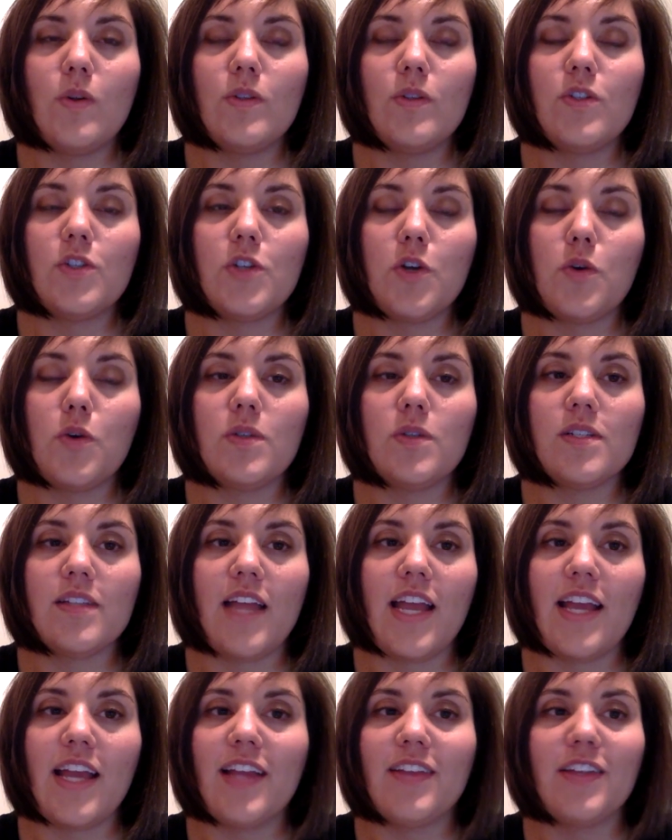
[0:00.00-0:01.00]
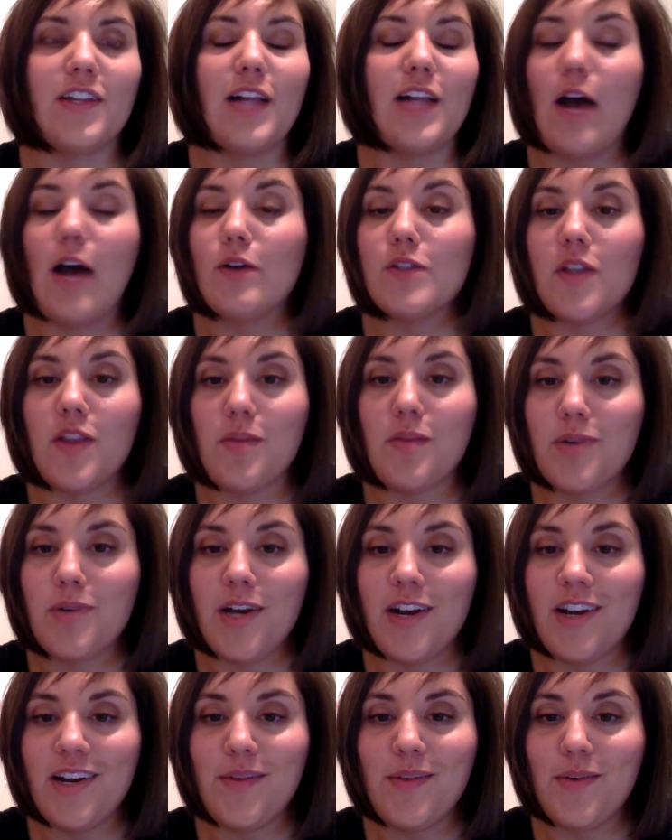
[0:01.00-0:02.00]
shows like Little House on the
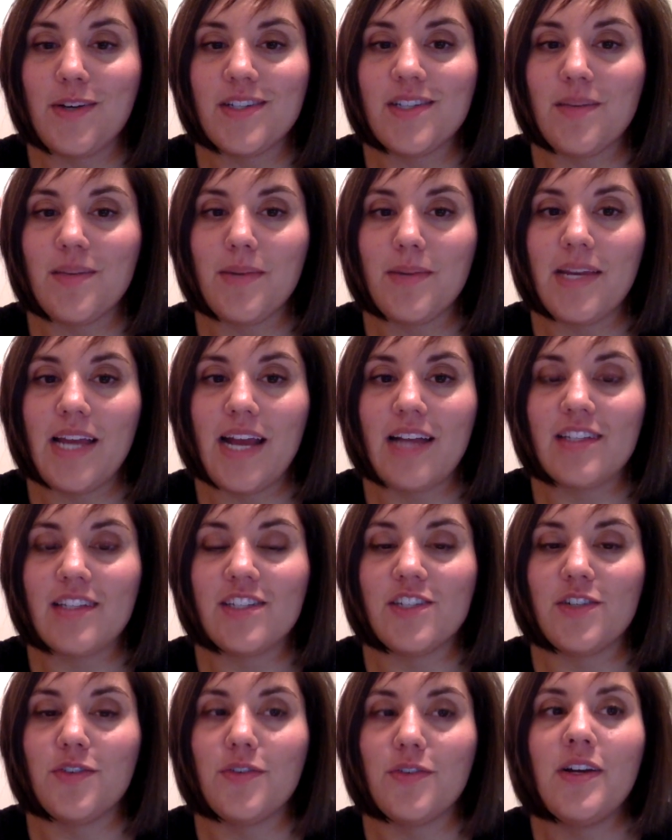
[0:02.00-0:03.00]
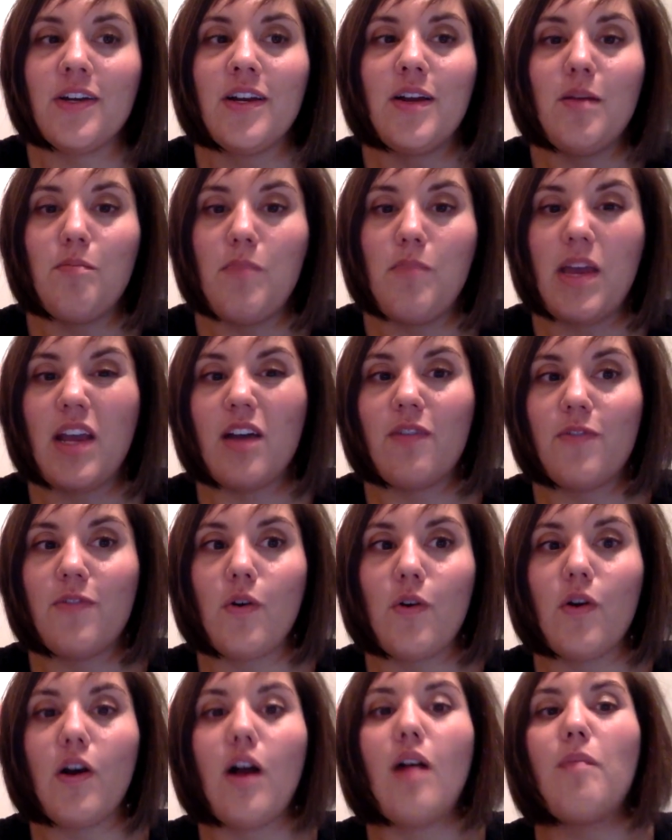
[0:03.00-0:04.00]
Prairie where somebody has to make a
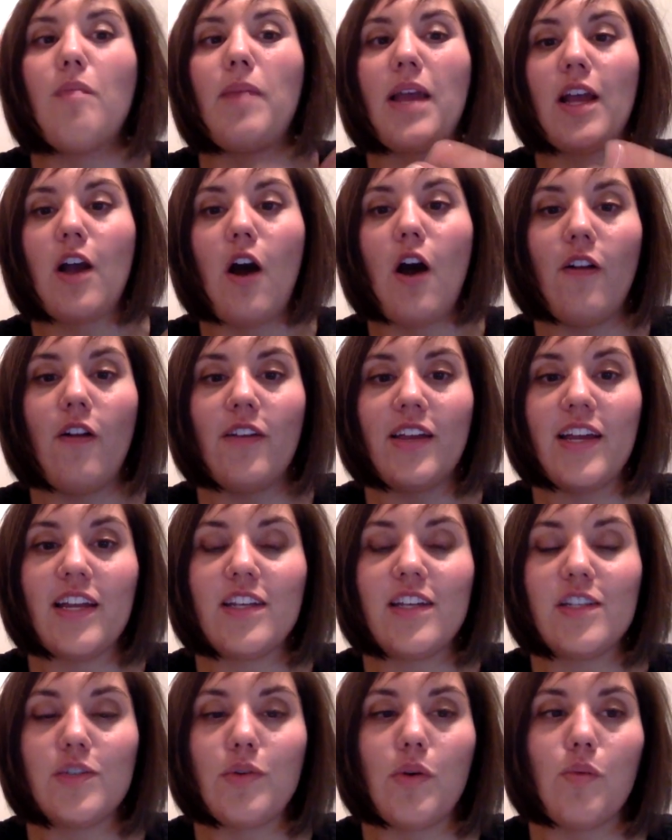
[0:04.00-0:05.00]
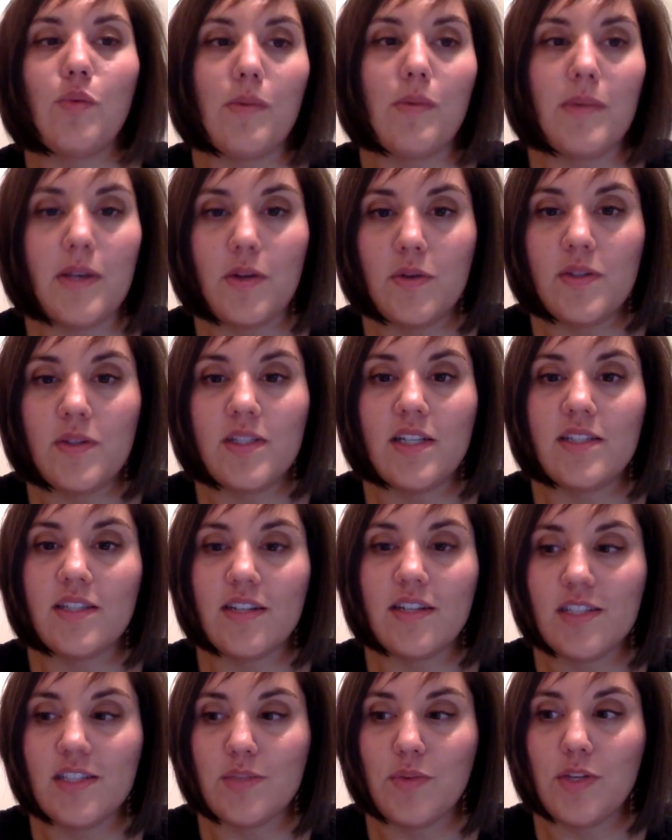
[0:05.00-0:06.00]
phone call by calling into a woman who sits at
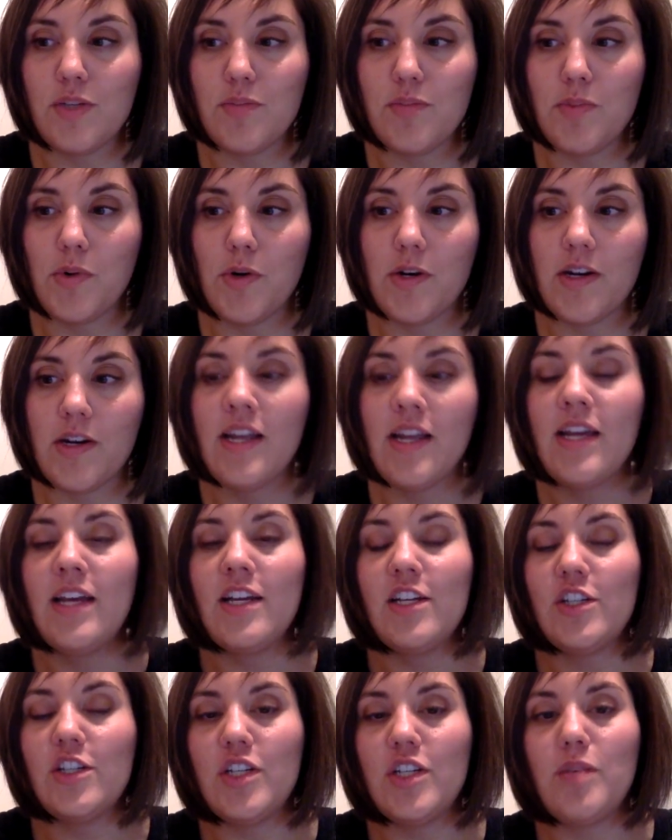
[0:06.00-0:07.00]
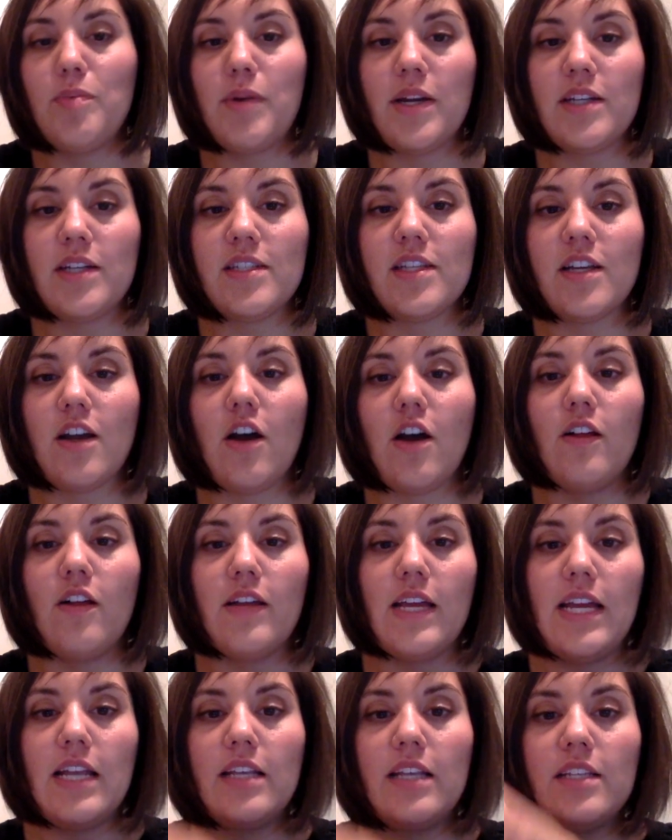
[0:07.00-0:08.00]
a switchboard. She brings the call
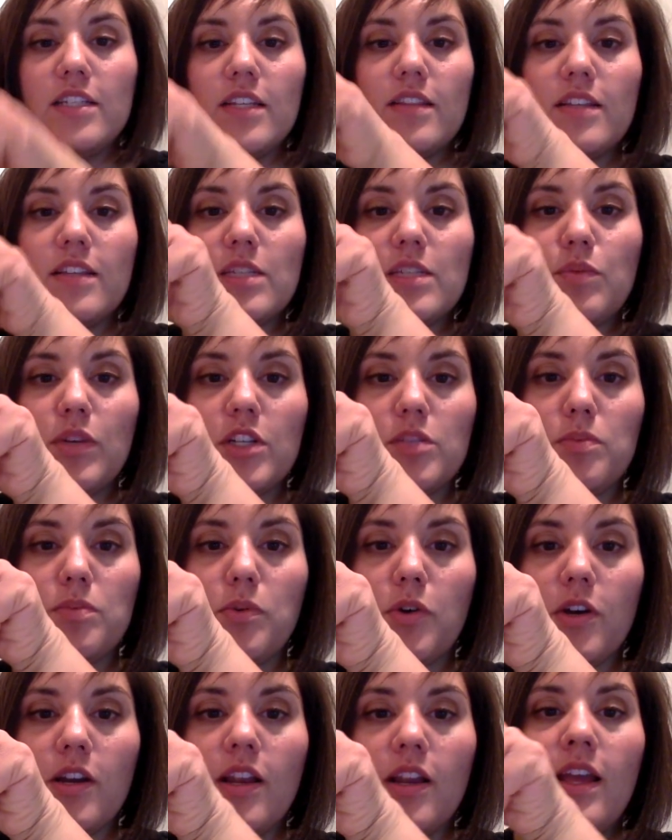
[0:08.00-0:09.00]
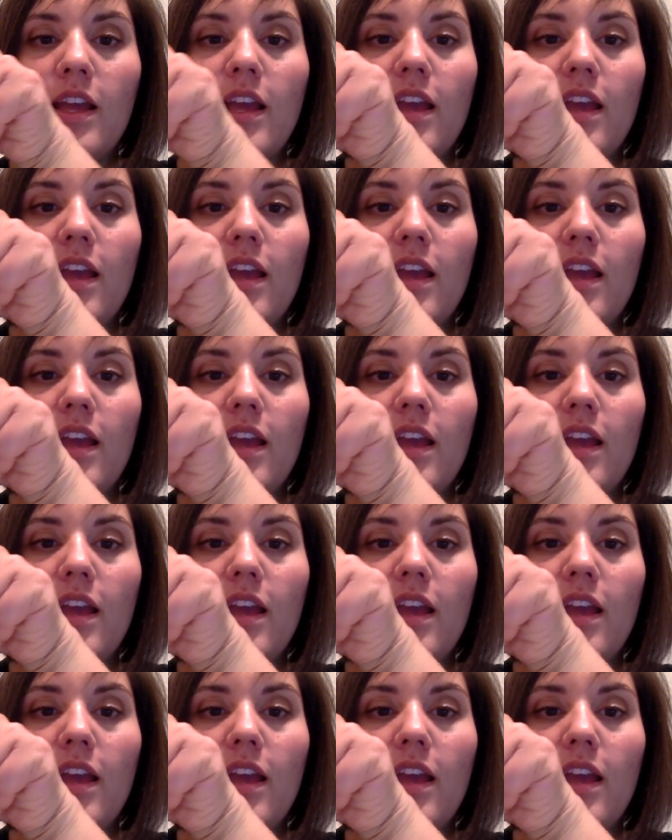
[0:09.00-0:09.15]
into the switchboard.